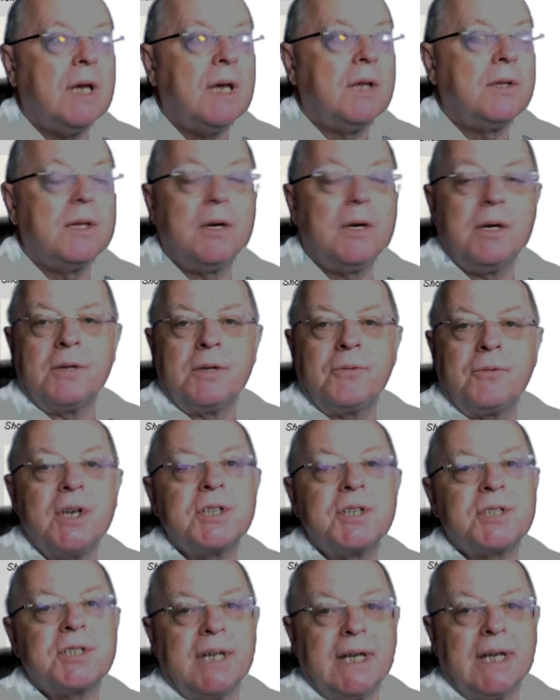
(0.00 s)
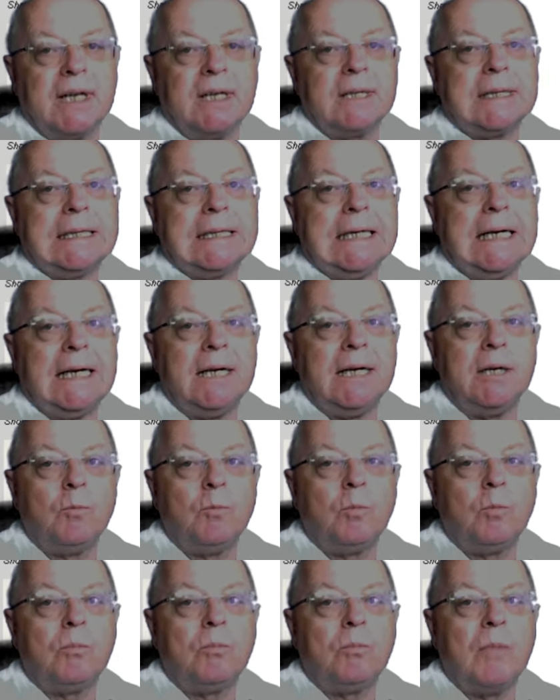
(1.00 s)
the first thing
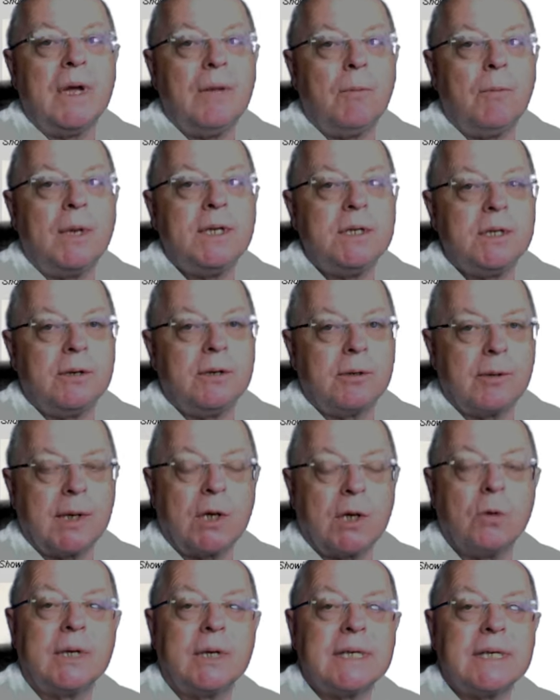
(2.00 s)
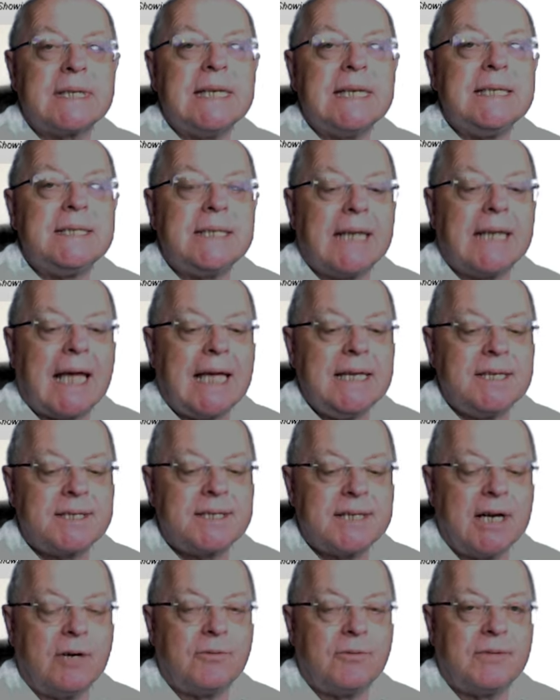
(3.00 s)
when you're doing recordings is to get
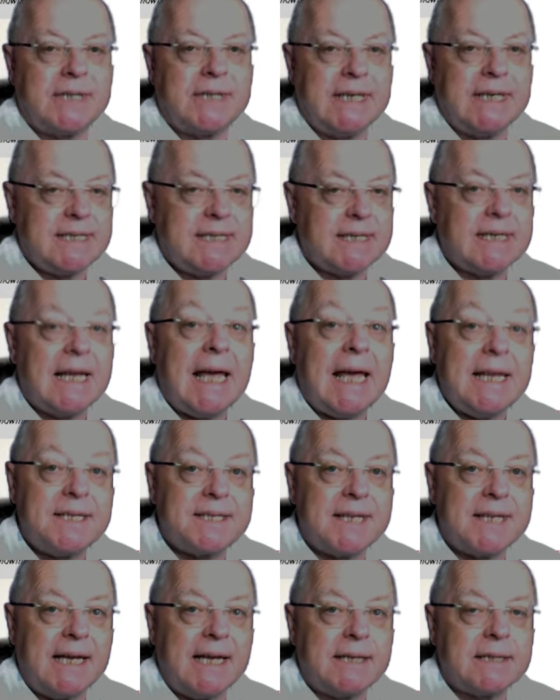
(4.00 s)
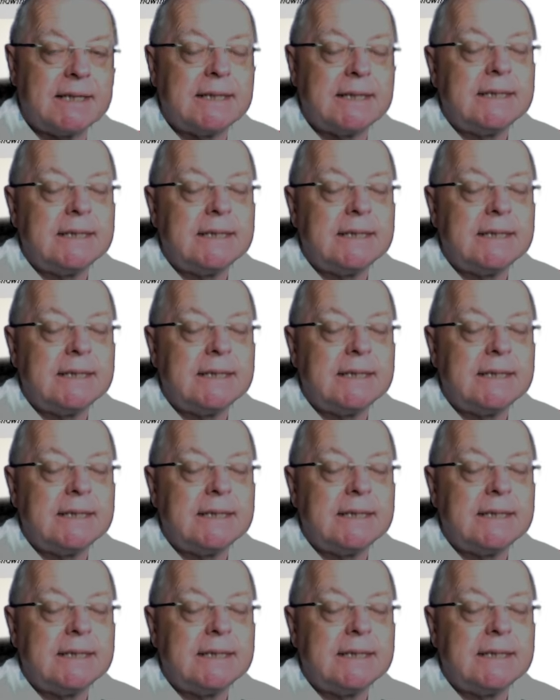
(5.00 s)
yourself a decent headset